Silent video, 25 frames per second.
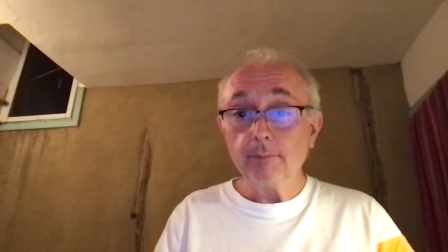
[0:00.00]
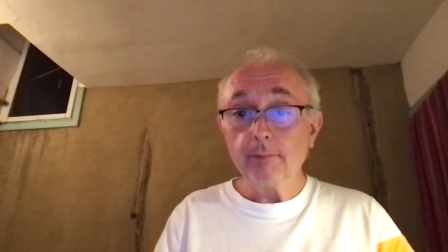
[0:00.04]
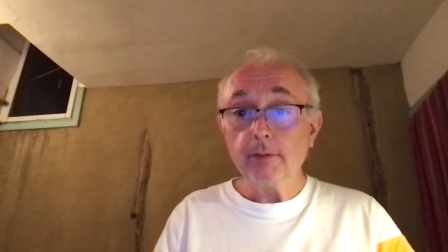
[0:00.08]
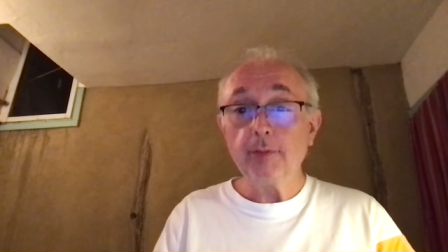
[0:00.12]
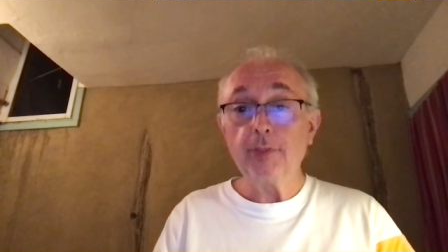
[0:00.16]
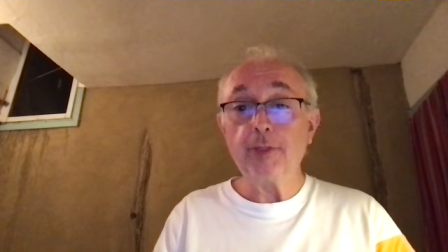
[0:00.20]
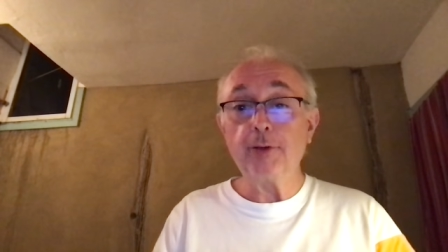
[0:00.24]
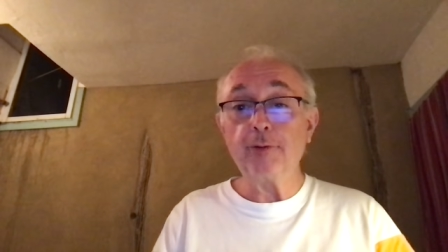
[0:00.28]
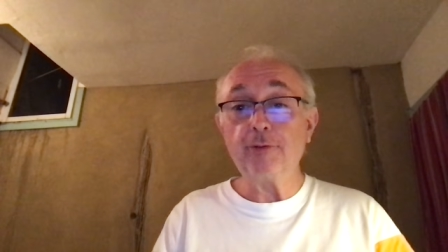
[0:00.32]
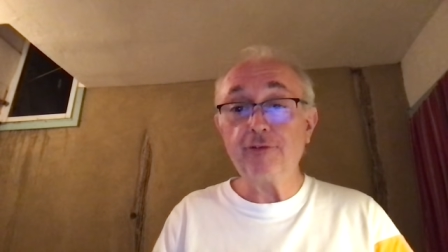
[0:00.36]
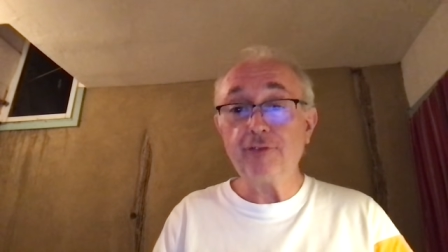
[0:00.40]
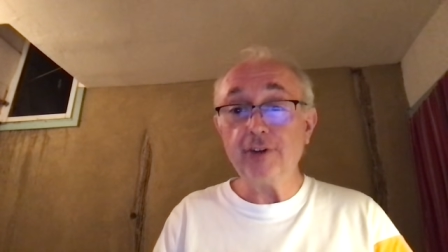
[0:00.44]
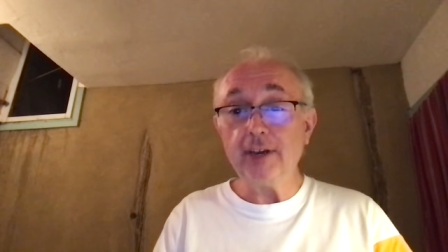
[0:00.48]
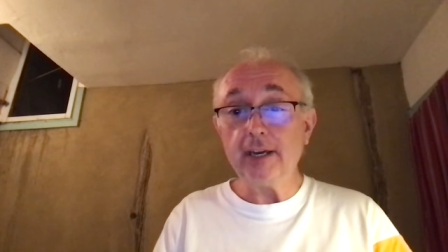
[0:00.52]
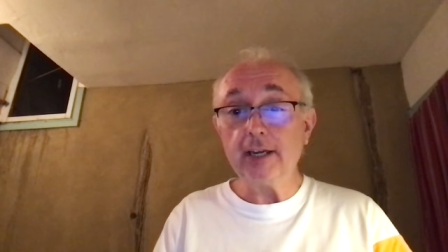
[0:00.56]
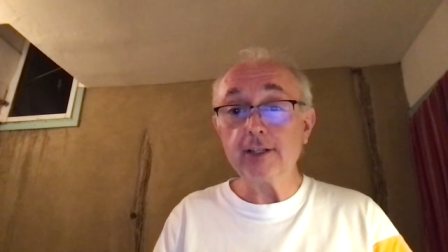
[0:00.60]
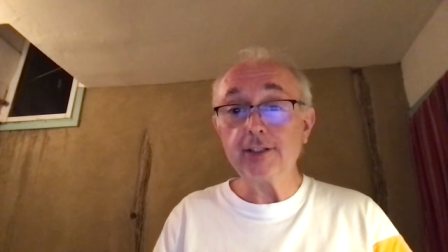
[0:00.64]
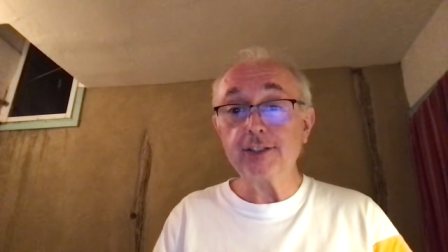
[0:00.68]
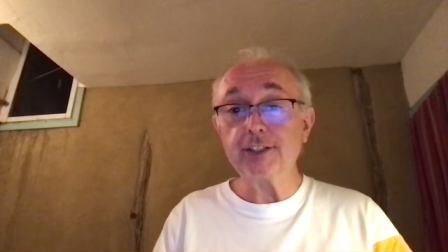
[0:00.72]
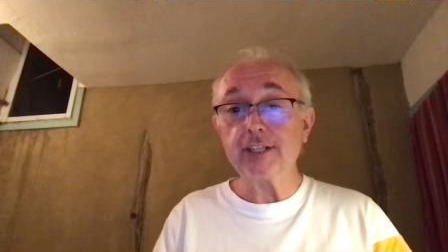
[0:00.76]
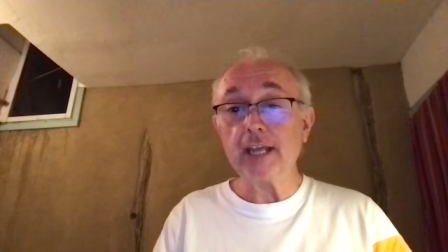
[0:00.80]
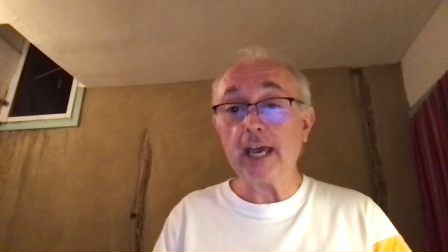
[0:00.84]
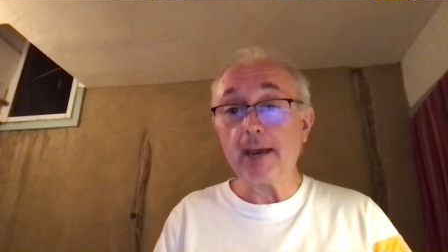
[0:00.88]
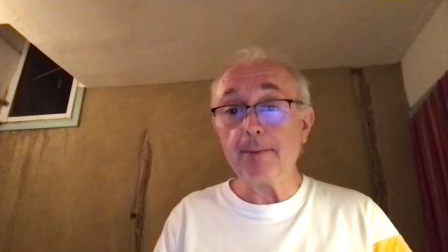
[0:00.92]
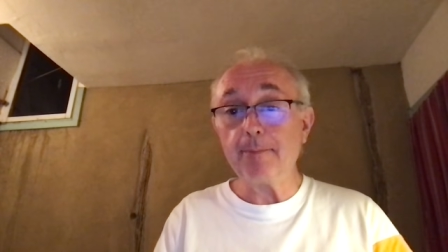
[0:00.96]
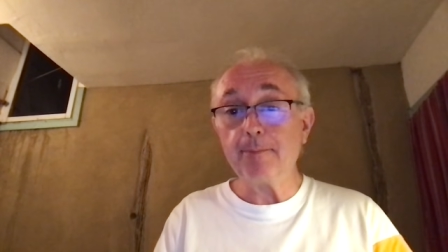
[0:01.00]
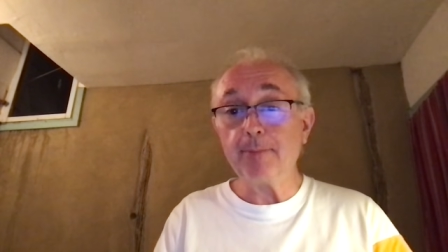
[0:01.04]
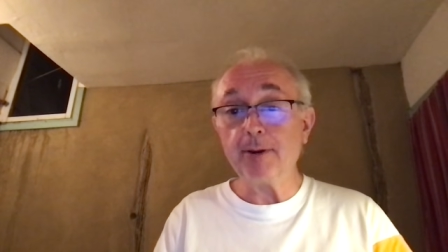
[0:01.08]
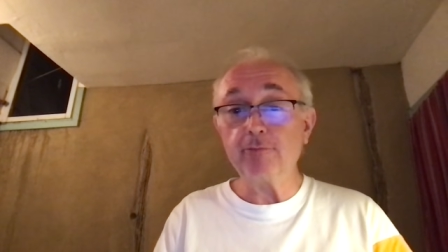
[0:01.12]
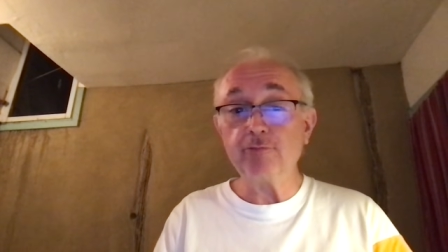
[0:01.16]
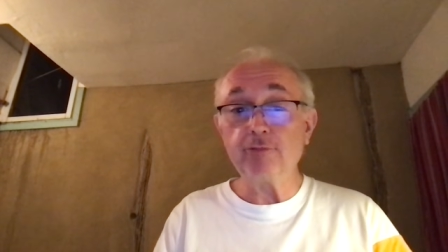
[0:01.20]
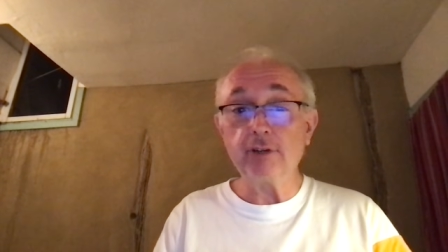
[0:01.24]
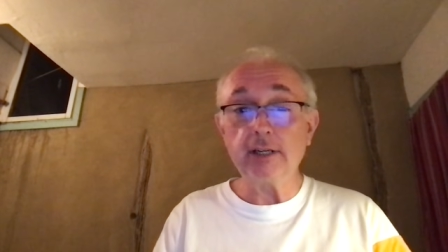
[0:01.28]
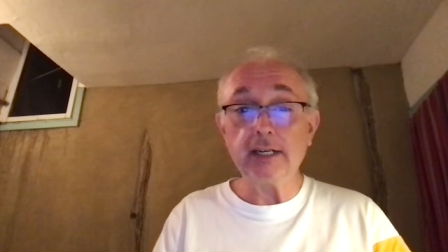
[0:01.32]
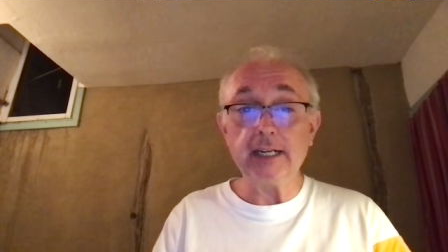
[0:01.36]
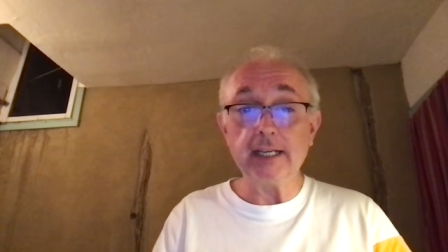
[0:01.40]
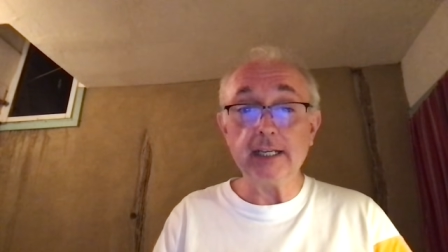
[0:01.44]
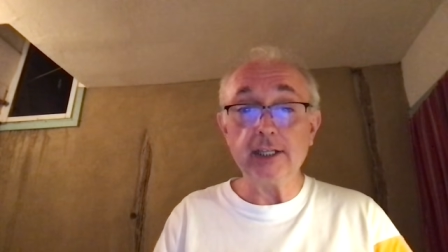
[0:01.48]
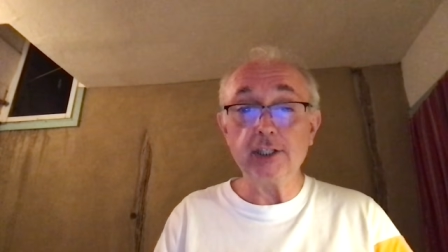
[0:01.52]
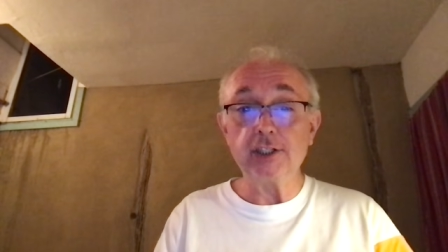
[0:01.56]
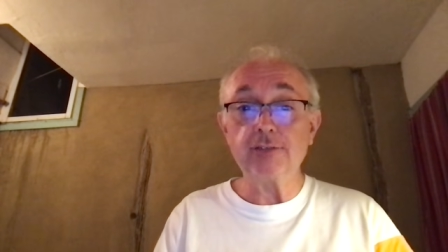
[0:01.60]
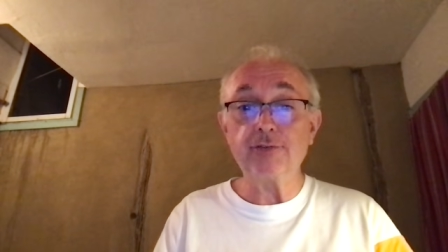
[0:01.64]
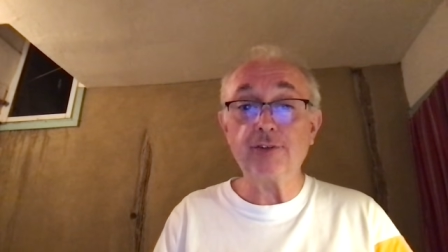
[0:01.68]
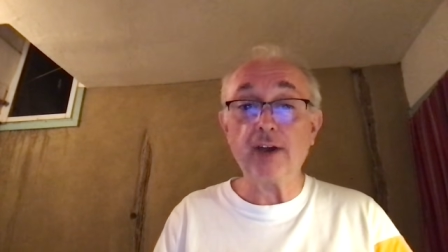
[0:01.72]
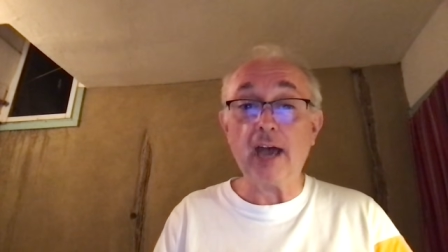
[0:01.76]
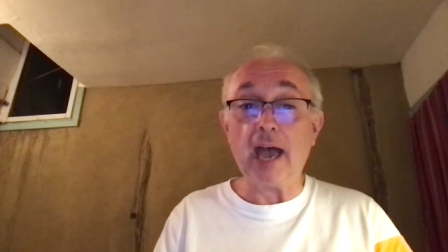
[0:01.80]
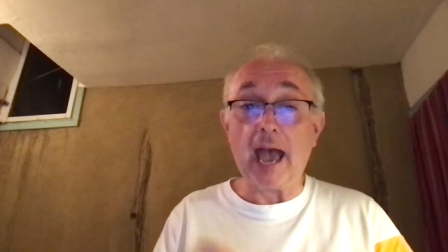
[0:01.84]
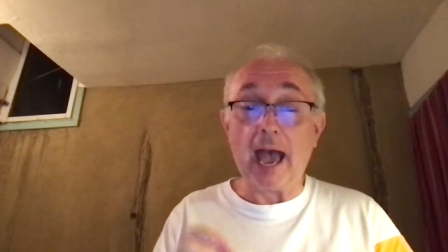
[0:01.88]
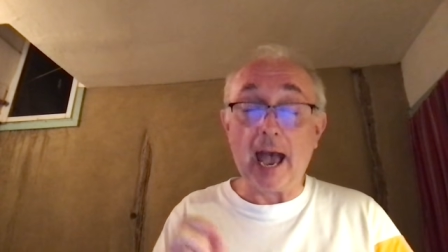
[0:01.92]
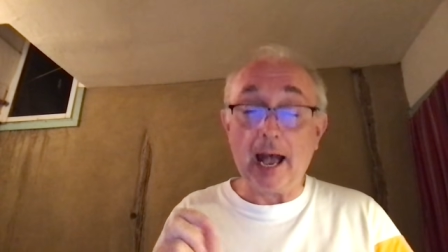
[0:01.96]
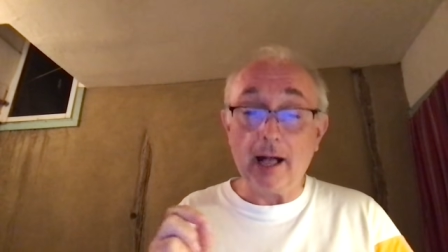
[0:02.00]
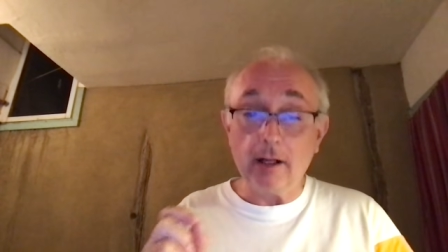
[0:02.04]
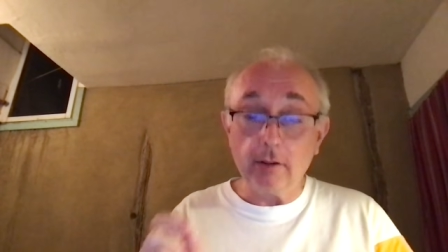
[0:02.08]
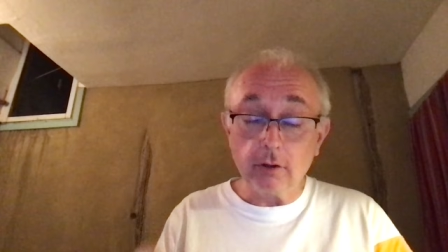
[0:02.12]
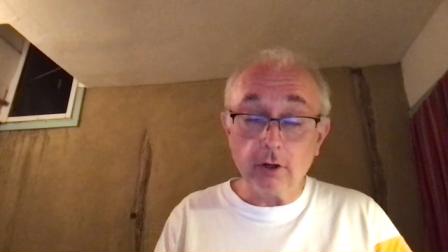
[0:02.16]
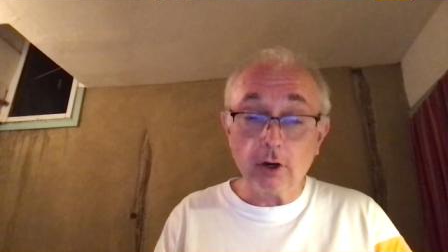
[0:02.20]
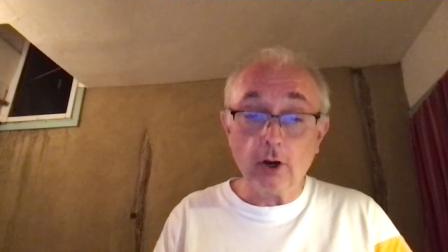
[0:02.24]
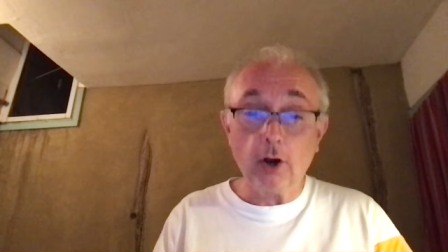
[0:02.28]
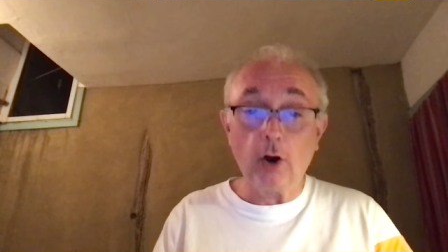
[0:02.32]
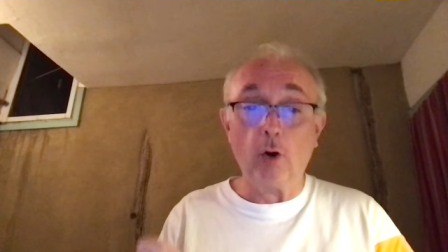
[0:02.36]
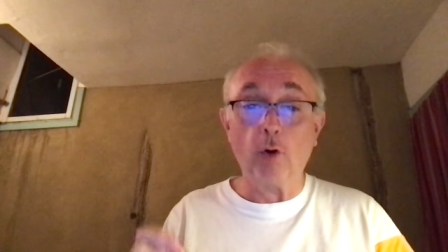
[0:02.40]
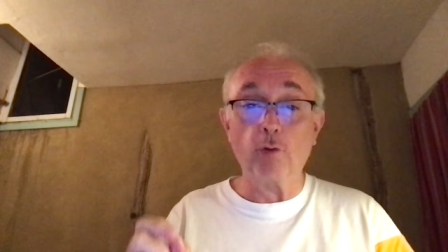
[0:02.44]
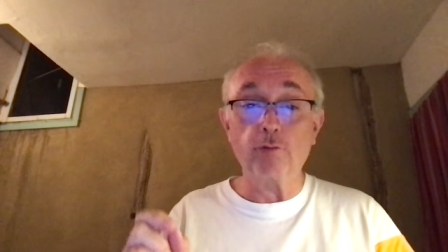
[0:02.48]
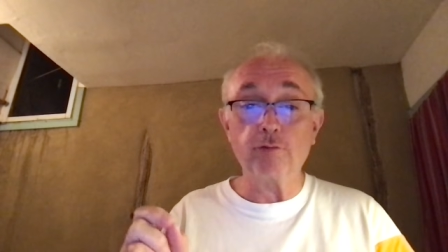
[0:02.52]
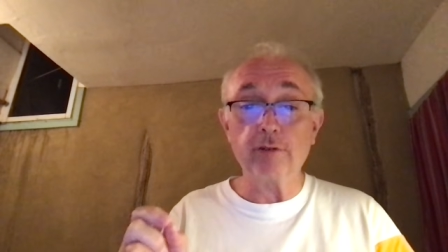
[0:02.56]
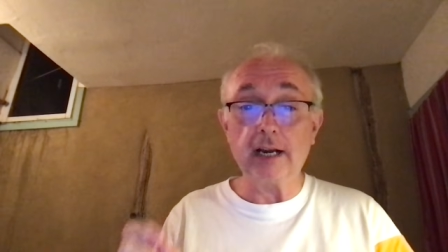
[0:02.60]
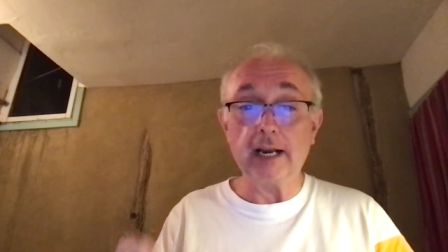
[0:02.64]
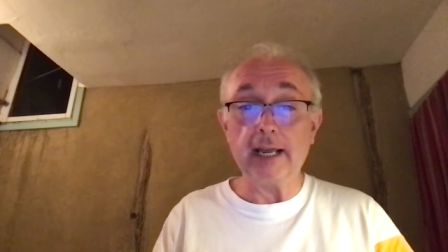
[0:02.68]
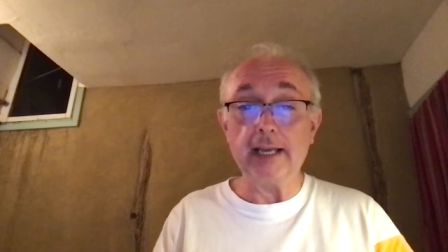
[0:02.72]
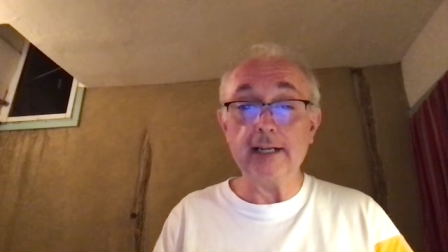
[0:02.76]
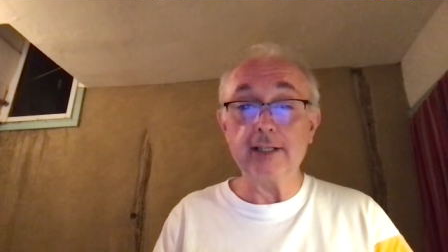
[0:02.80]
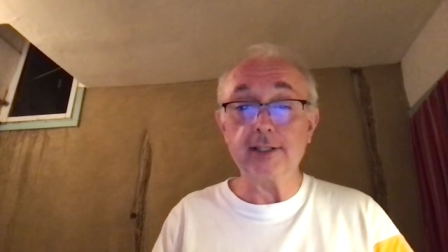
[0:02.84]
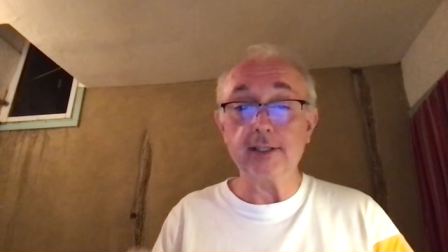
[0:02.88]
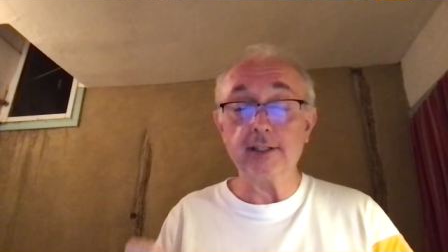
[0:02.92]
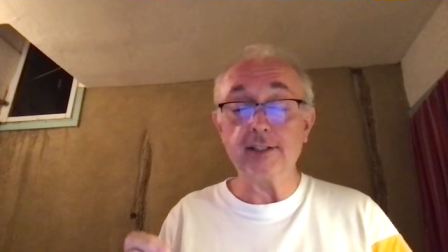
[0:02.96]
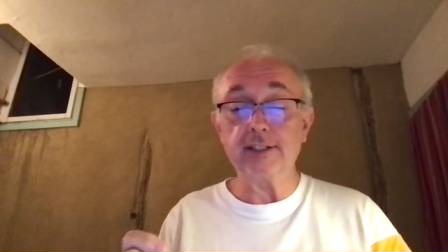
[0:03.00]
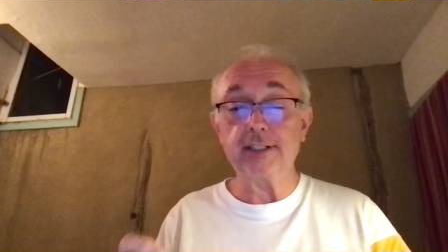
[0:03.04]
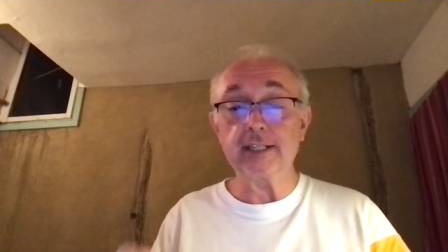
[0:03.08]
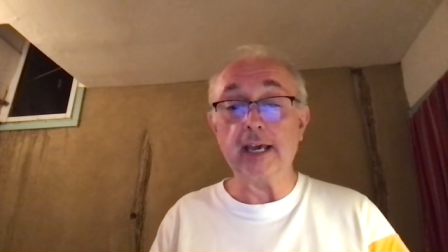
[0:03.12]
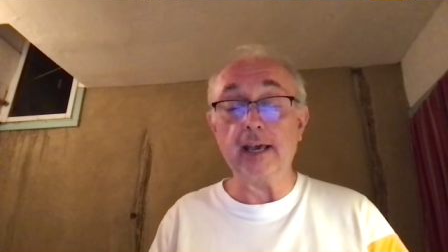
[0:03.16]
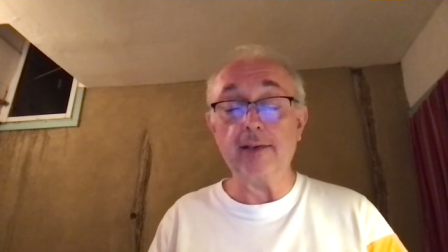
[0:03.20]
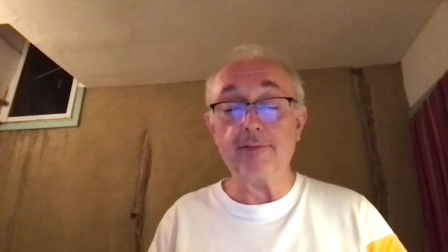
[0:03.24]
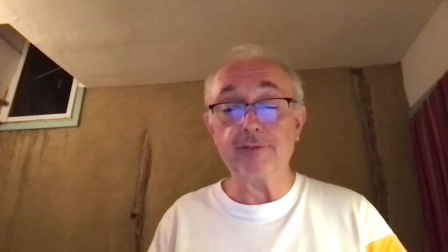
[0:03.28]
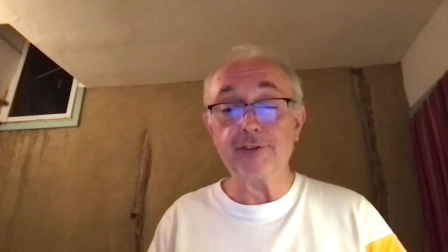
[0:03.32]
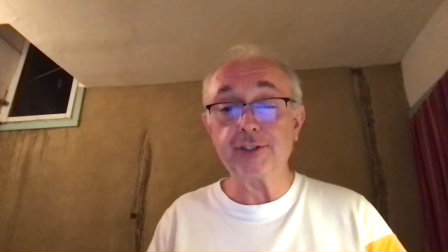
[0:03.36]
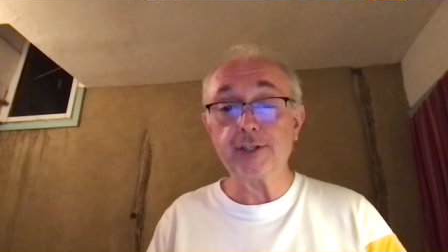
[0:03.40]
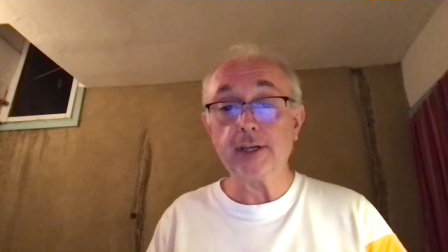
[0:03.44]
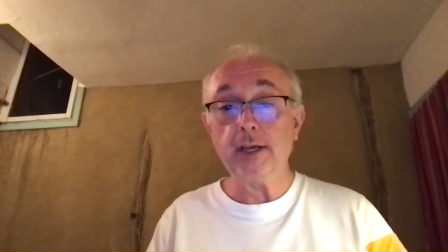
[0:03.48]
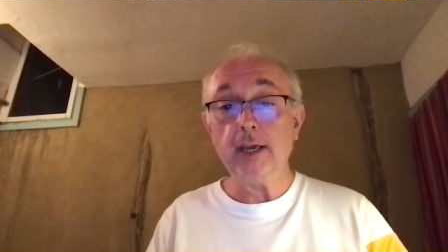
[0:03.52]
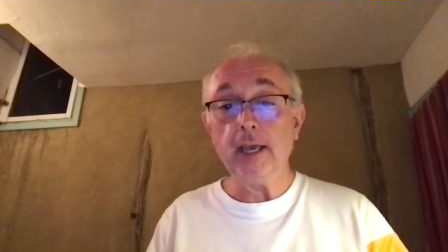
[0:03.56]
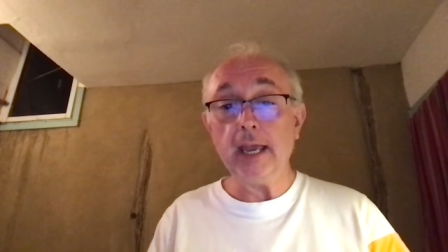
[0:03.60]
the figures had been released for alcohol related deaths